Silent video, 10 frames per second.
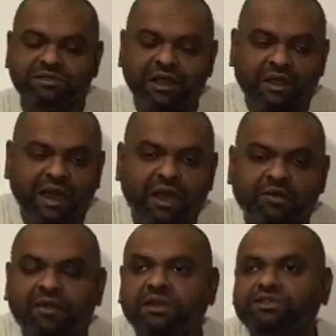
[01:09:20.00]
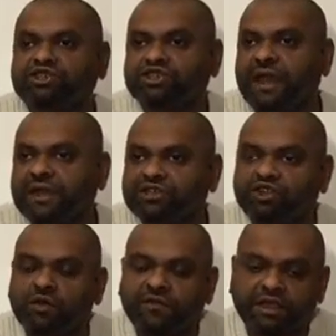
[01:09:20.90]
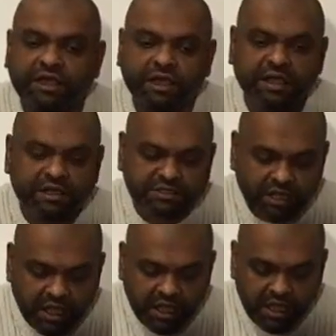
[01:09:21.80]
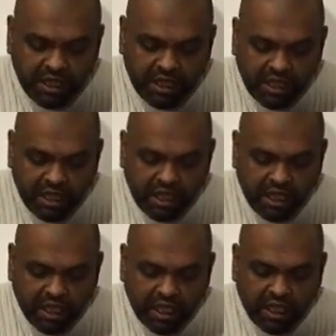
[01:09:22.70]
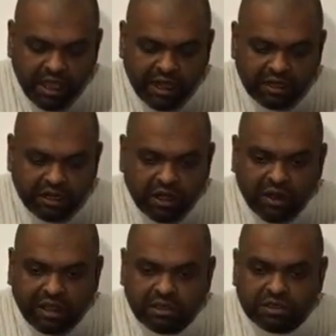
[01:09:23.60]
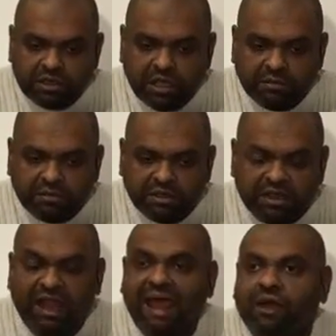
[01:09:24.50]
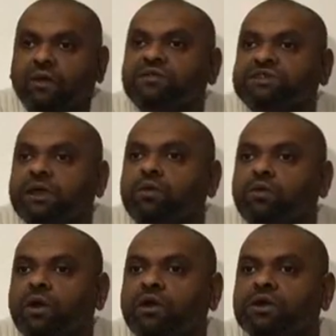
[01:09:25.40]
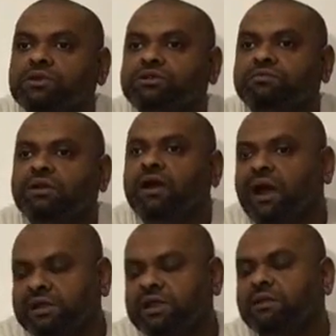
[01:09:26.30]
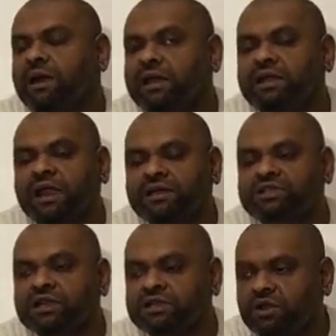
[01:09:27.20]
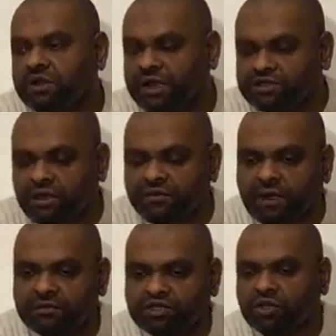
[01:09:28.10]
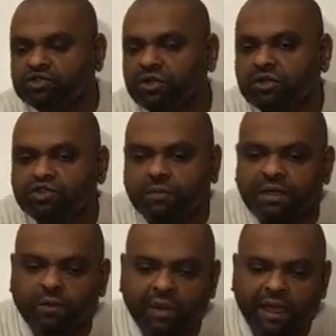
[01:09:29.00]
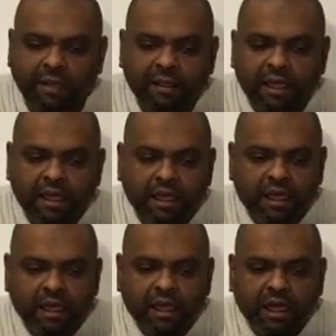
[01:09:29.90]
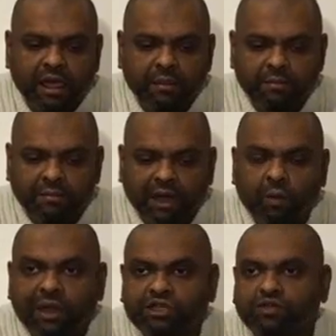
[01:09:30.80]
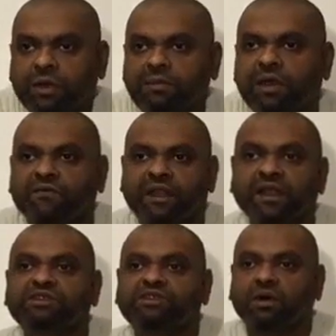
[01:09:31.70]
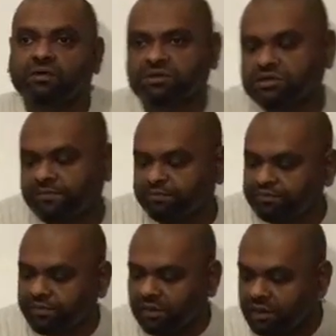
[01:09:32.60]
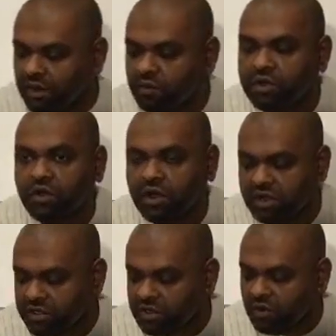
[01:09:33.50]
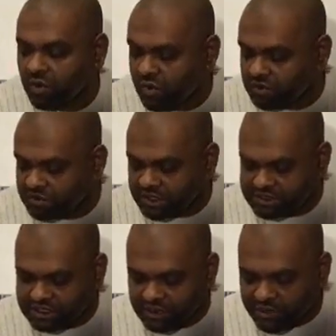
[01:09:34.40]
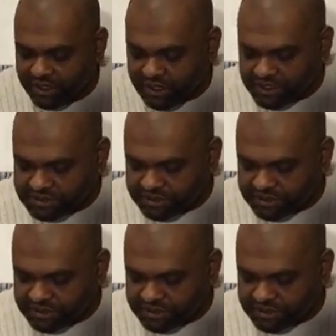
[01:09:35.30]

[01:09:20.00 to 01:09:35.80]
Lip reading: you know how things changed over the years, and you know, like the lack of skilled workers. You know, I did actually, you know, like sort of touch on the topic where I went to a bit of an insult. Well, we got another call. Let's see who it is.